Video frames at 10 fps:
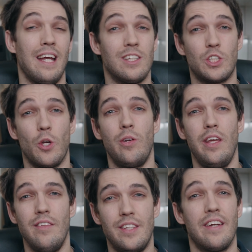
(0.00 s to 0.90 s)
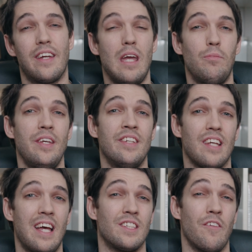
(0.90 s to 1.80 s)
And Sony didn't keep this
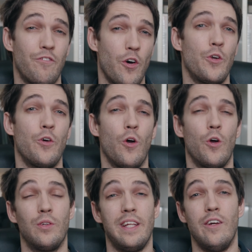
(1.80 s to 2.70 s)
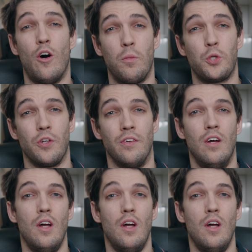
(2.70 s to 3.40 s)
as a photo-only option.